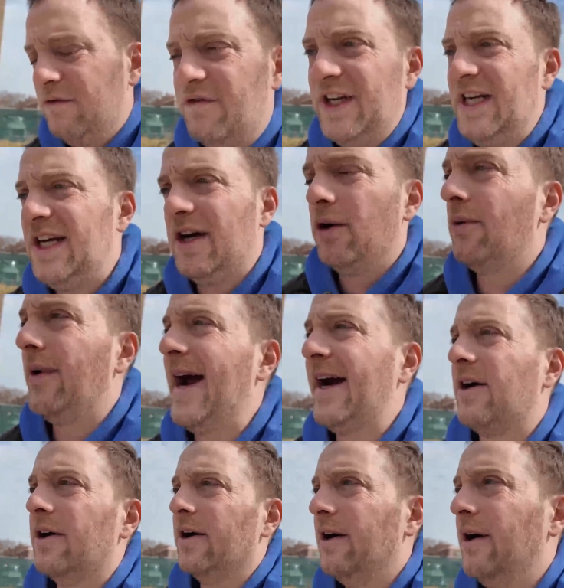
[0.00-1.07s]
video
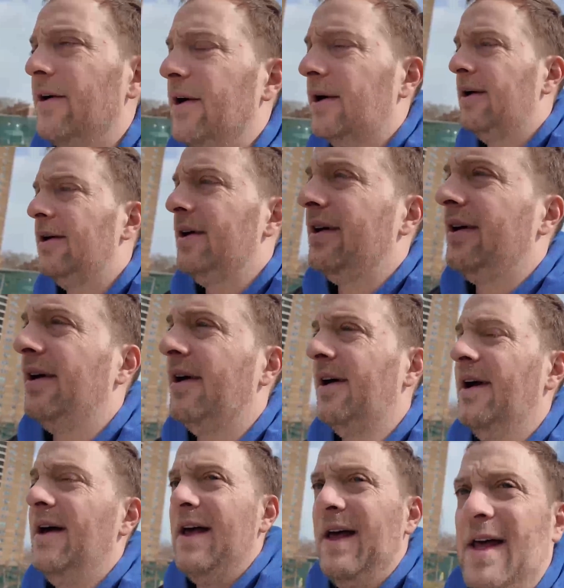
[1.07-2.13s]
record
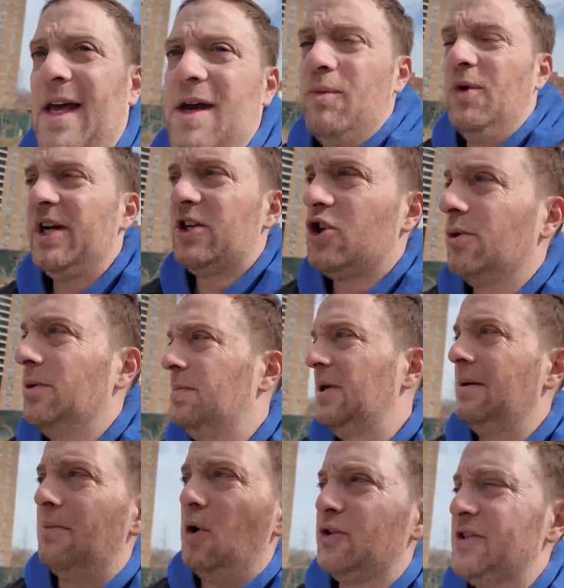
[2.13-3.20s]
in which it would
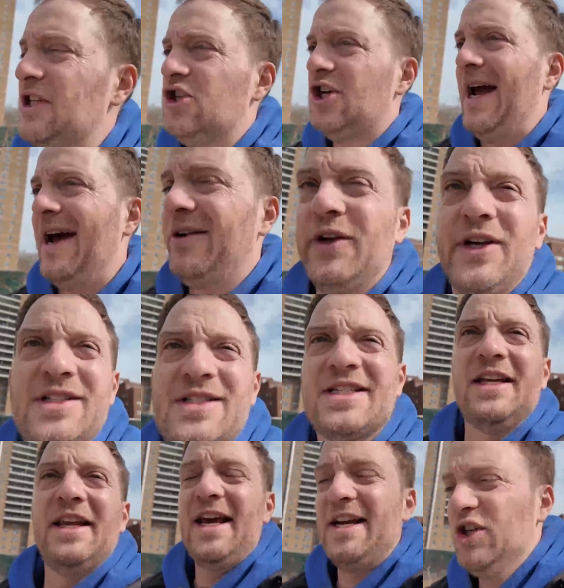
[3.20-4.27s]
be a multi-channel
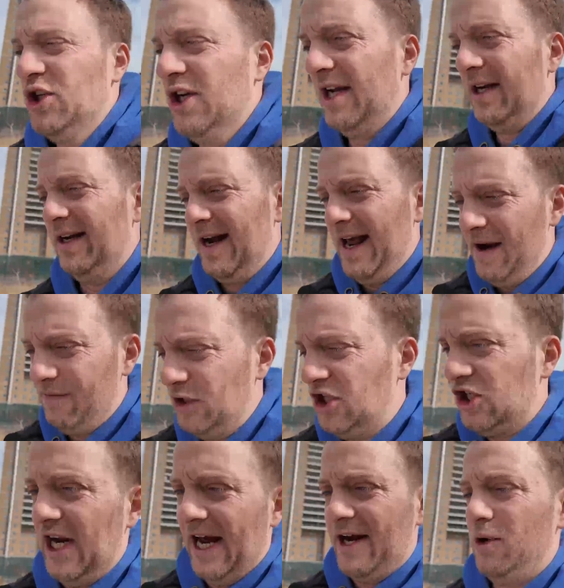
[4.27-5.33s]
installation, and
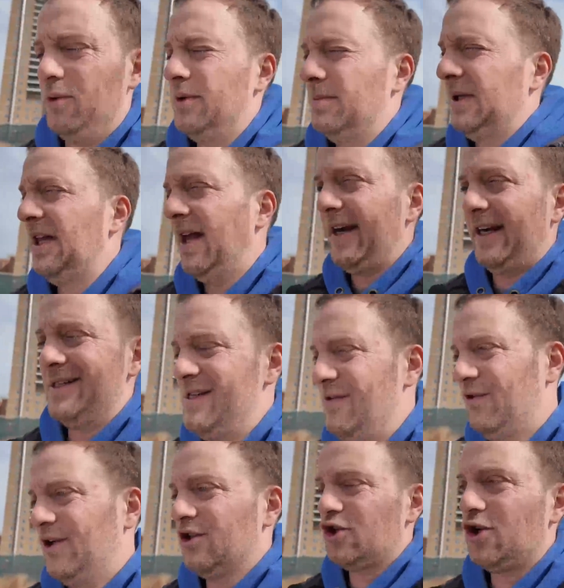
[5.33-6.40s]
every channel would be like a
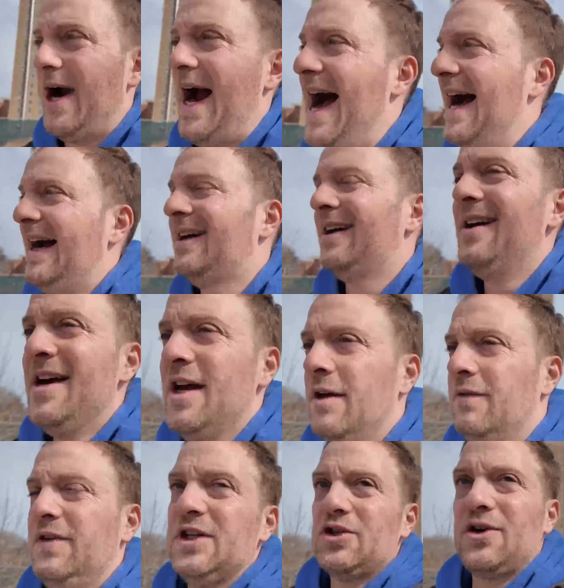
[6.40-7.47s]
different track
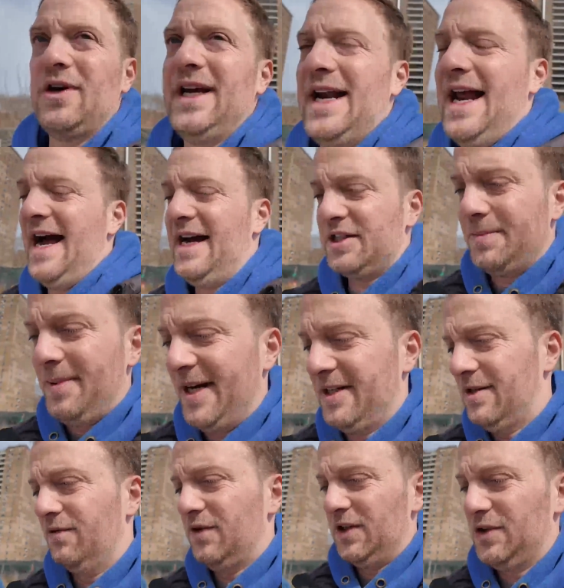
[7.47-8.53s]
featuring an
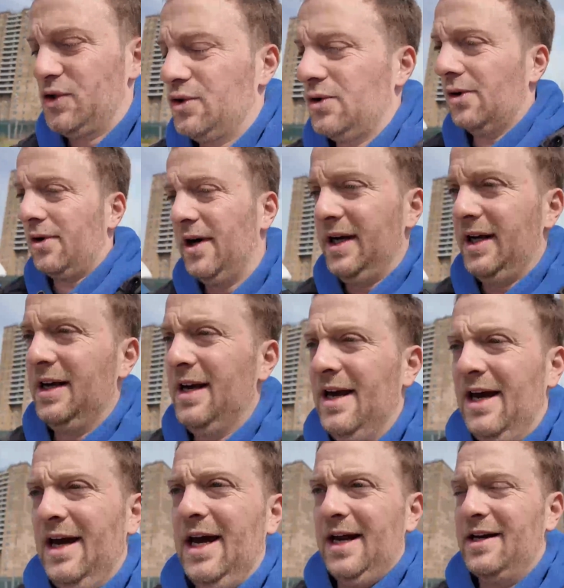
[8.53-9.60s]
aspect of his story.
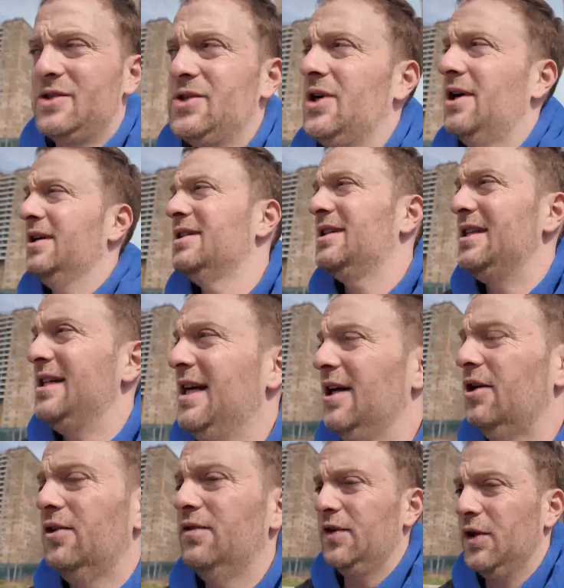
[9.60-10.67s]
And I started to
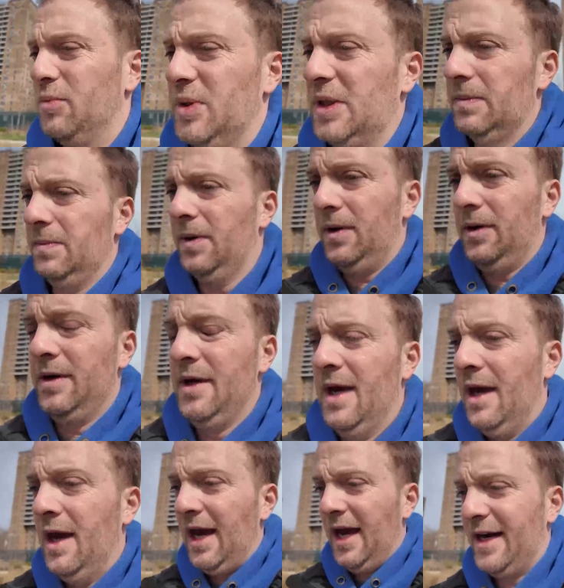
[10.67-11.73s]
interview people.
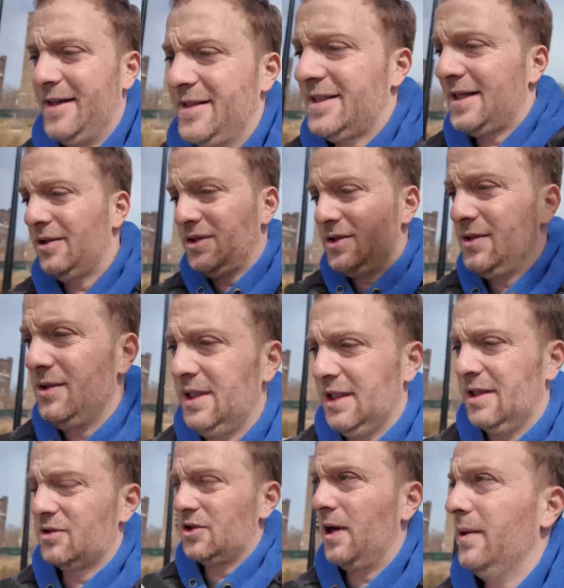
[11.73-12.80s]
And as I was
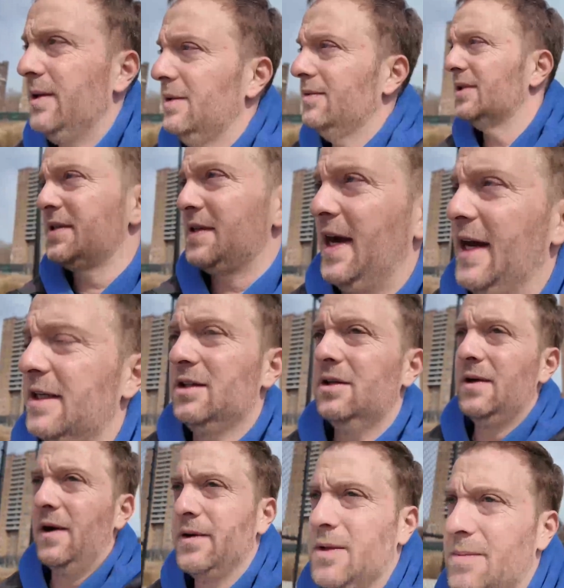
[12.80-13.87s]
doing it, Jody was like,
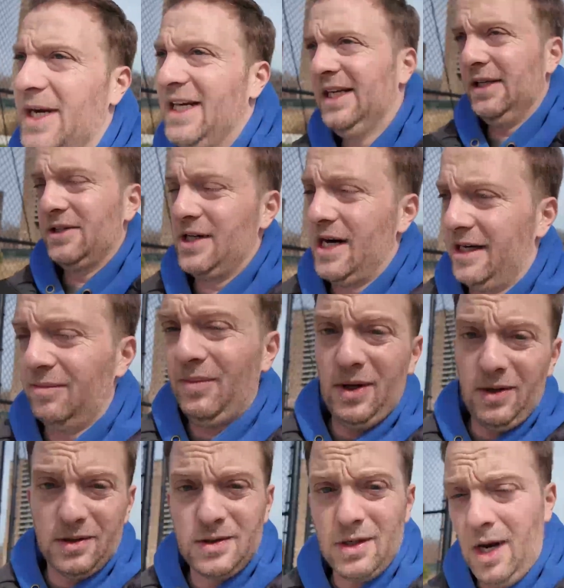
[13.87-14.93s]
you're making a
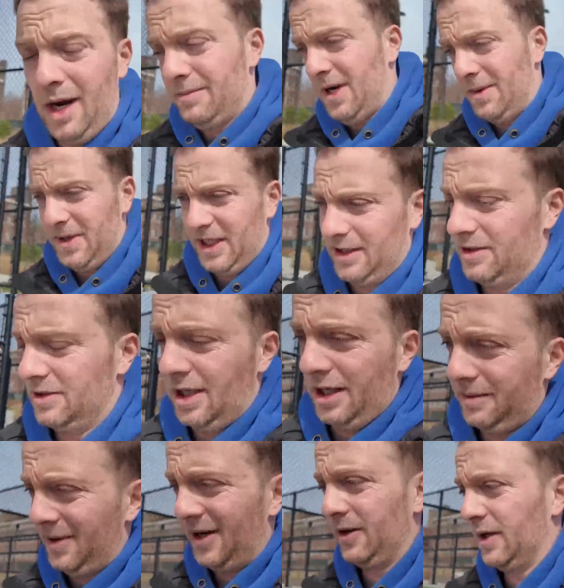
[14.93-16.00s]
documentary. I said, I'm not making a
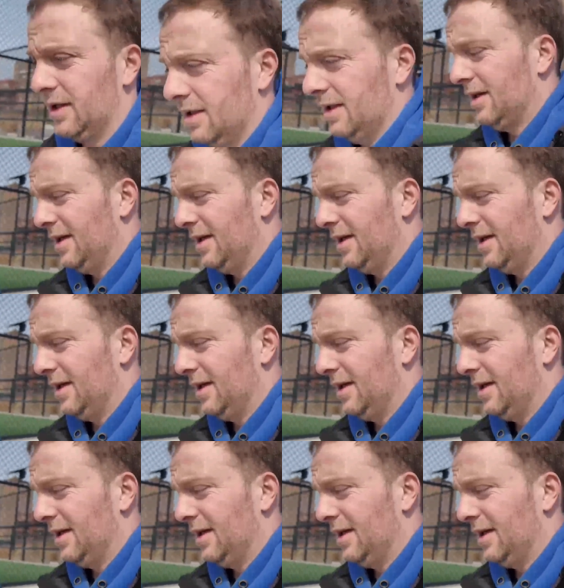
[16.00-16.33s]
documentary.